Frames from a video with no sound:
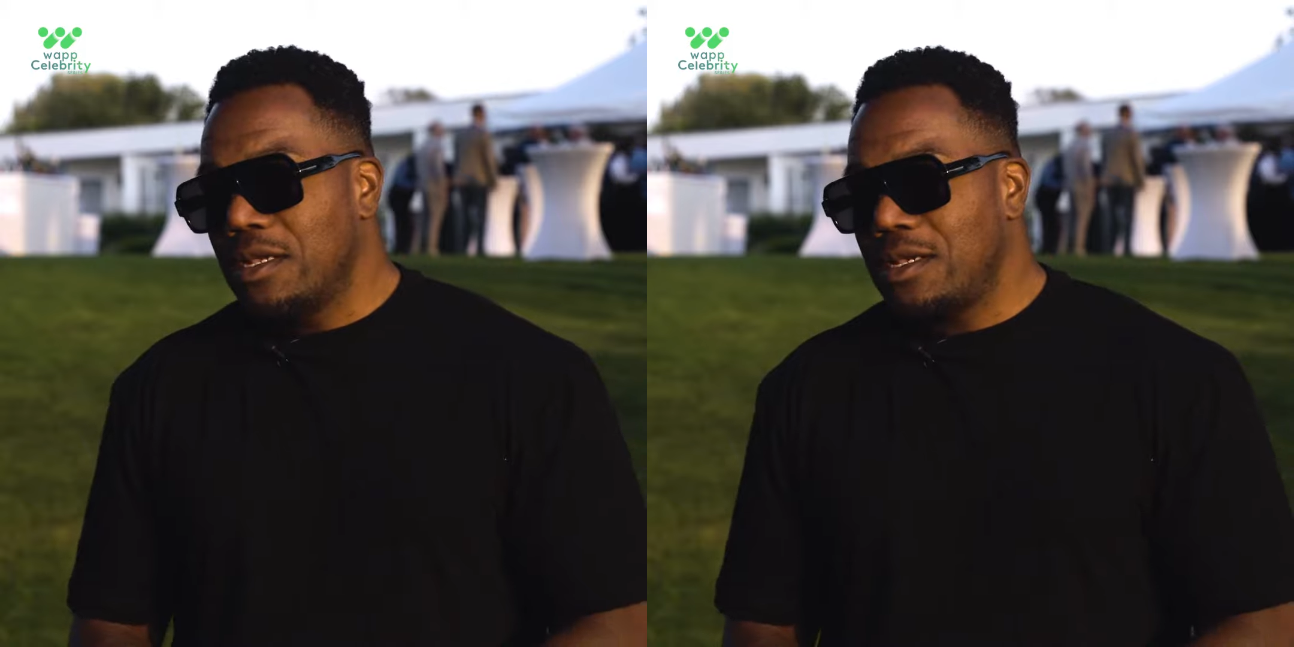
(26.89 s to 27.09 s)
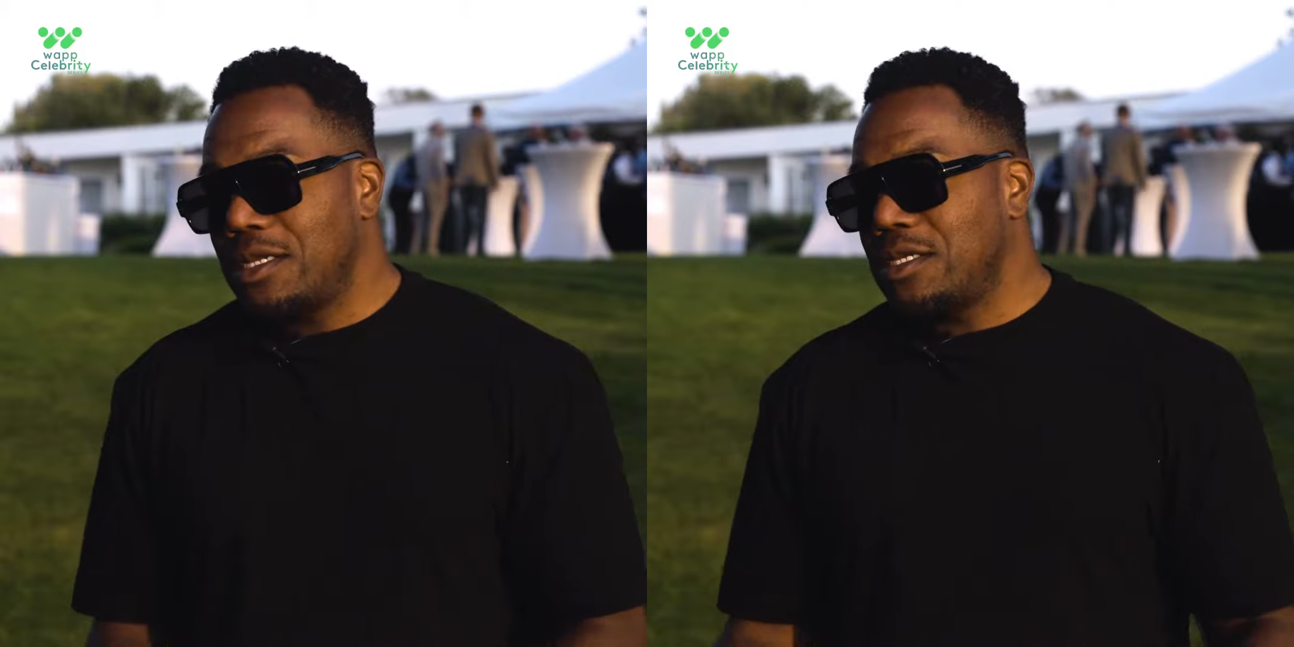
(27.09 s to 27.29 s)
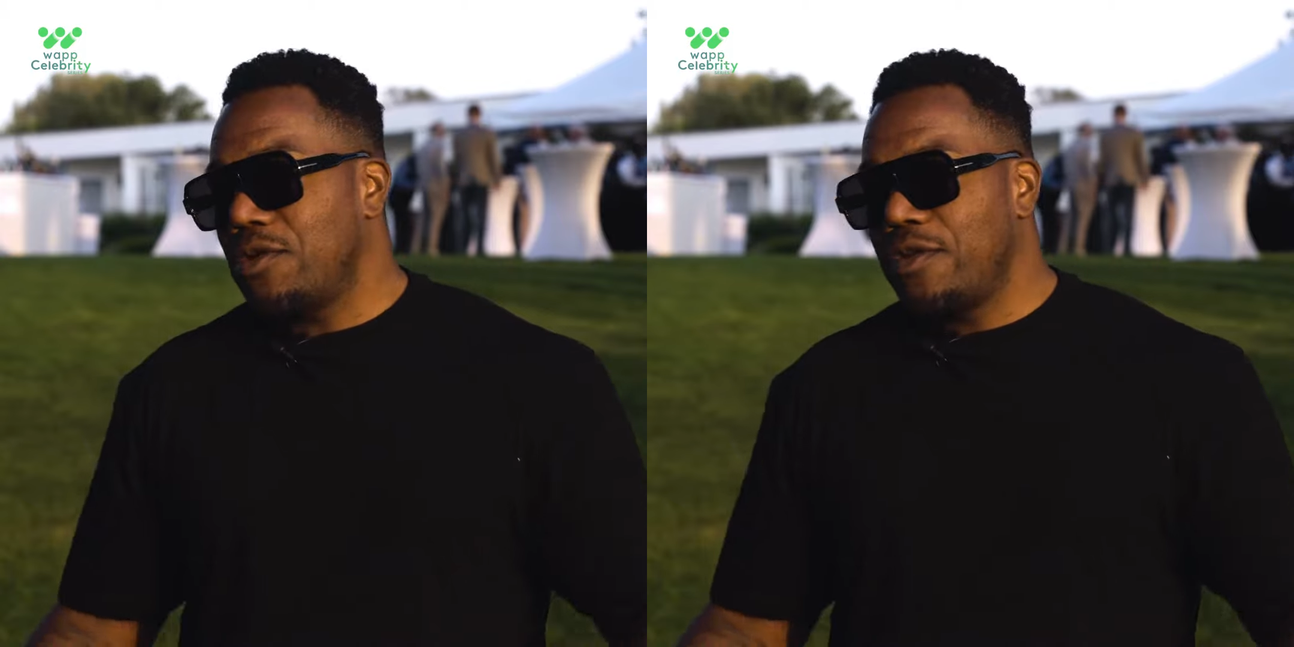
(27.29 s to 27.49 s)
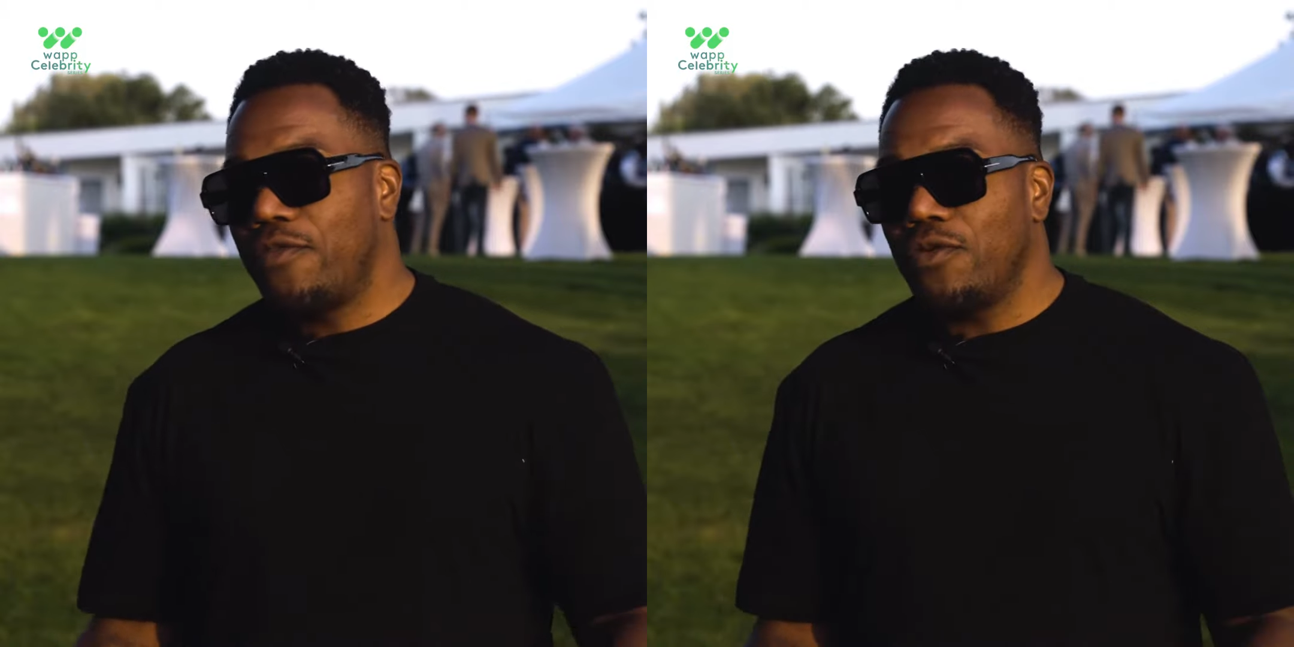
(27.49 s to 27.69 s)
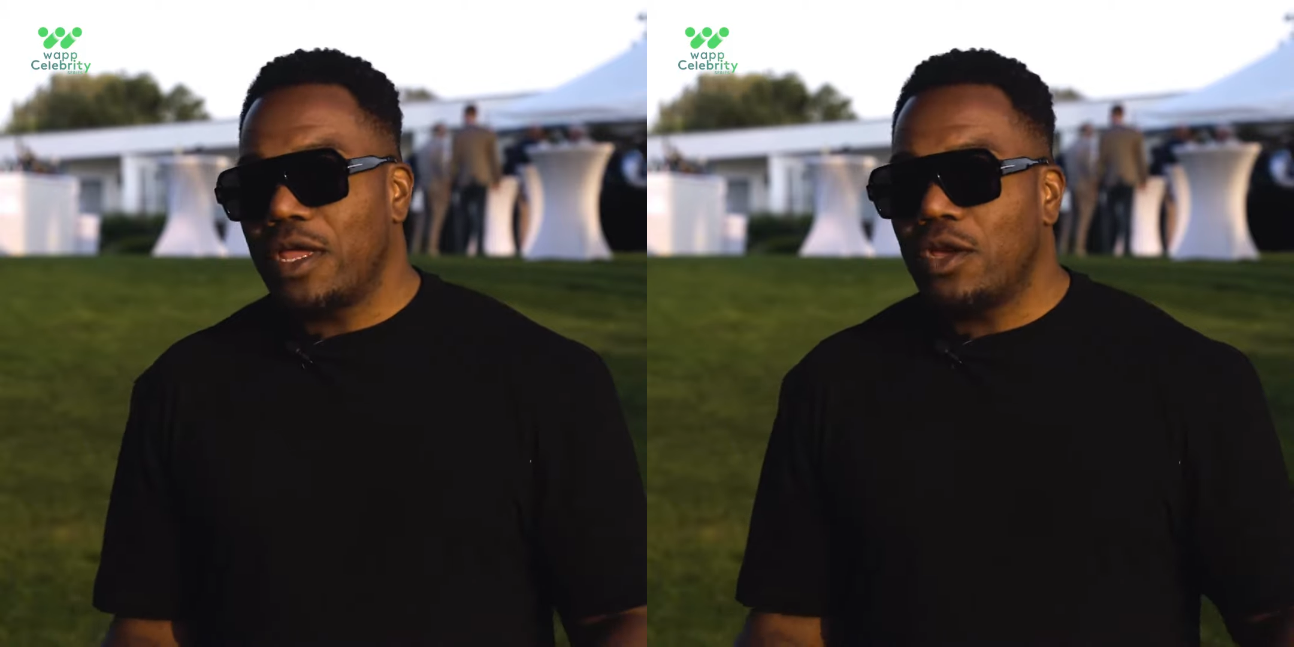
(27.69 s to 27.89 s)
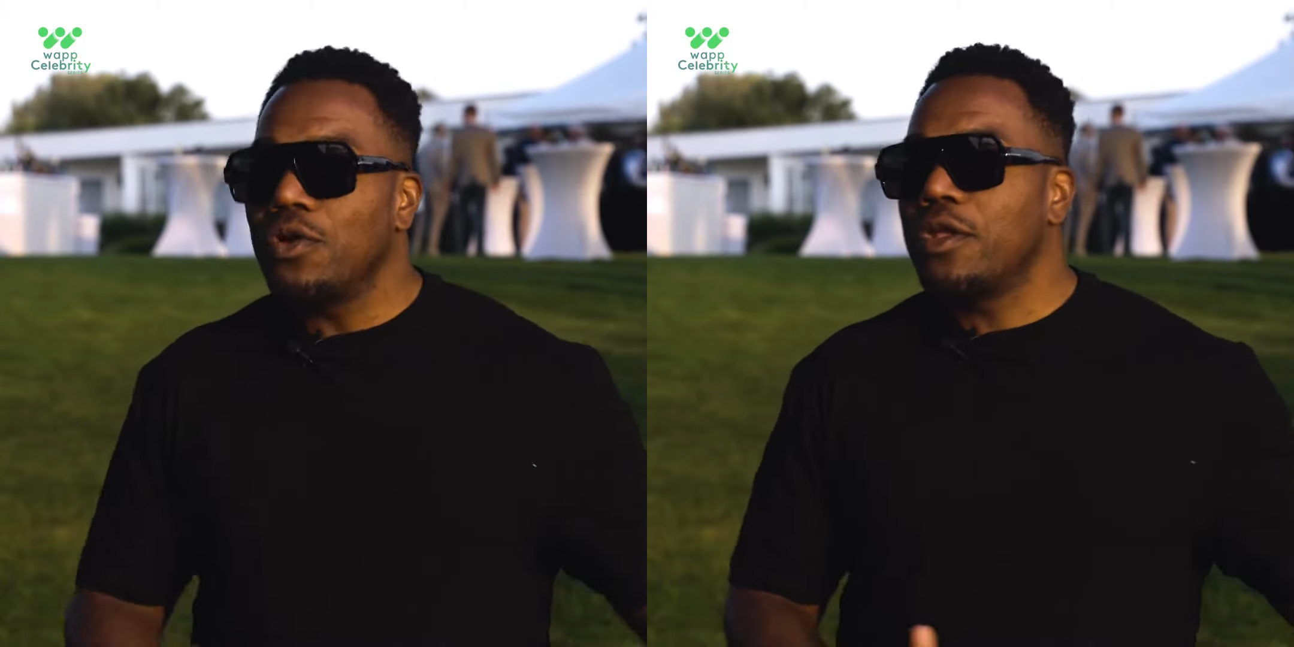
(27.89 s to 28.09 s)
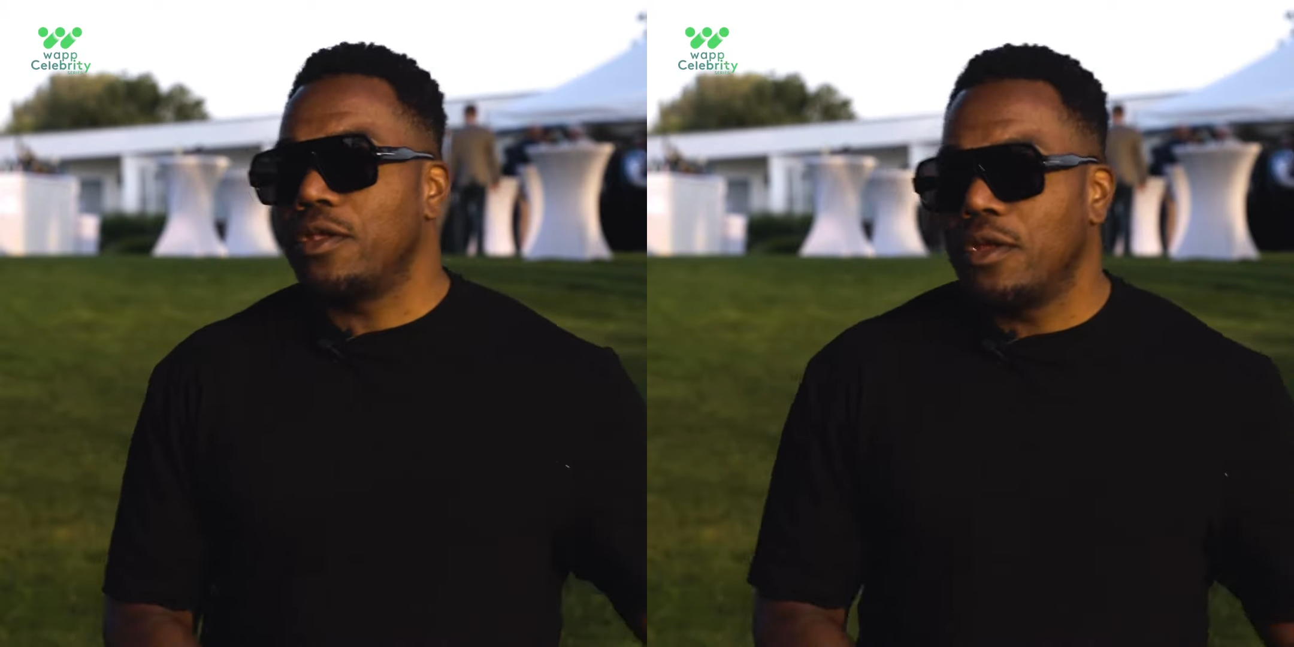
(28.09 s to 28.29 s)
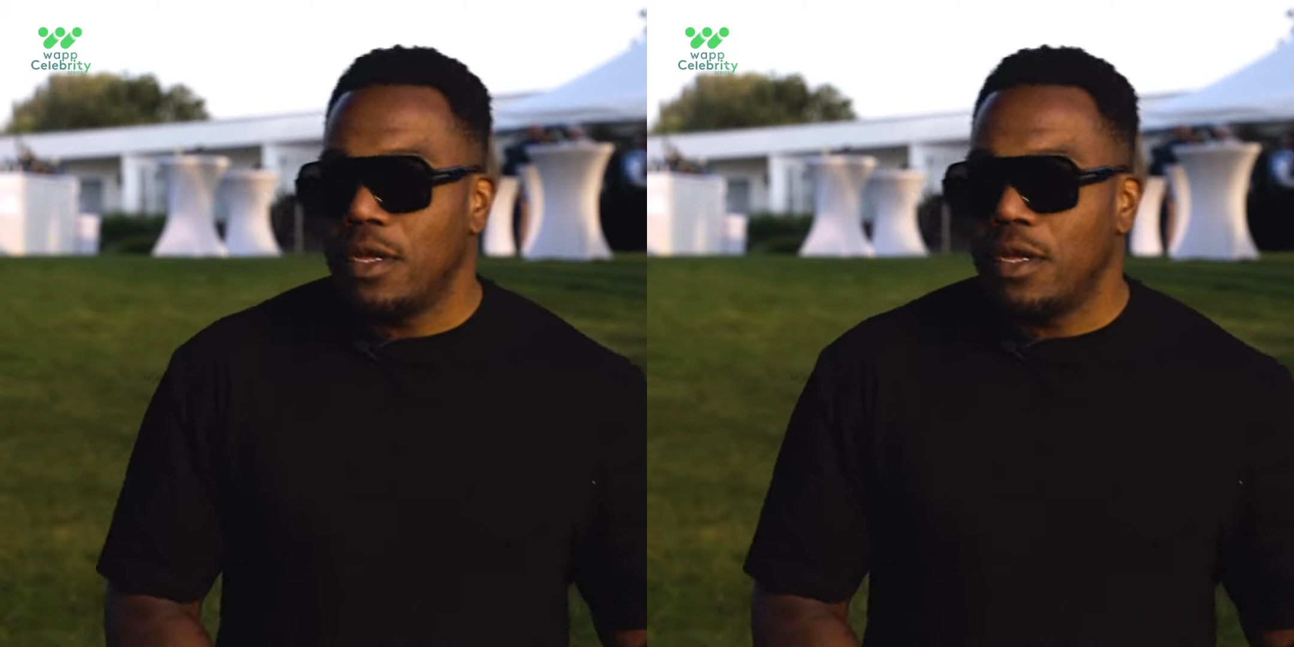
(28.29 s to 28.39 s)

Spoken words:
necessarily thought they couldn't.